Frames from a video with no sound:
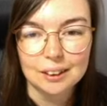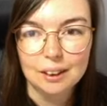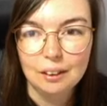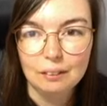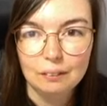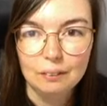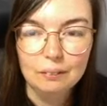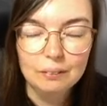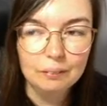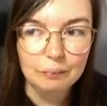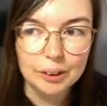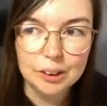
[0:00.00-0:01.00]
Heathrow,
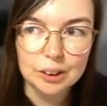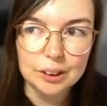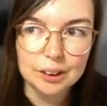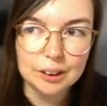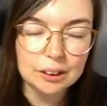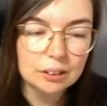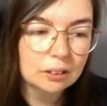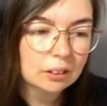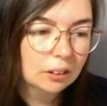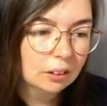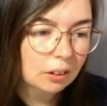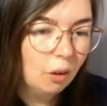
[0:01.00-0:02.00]
which is
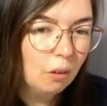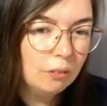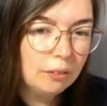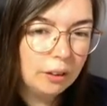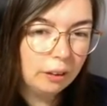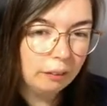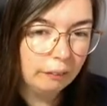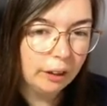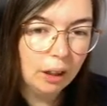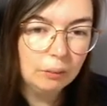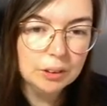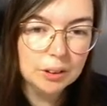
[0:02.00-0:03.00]
over 3
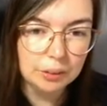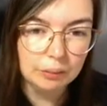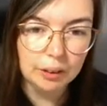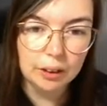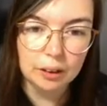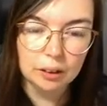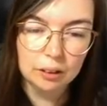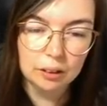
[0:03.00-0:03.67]
hours away.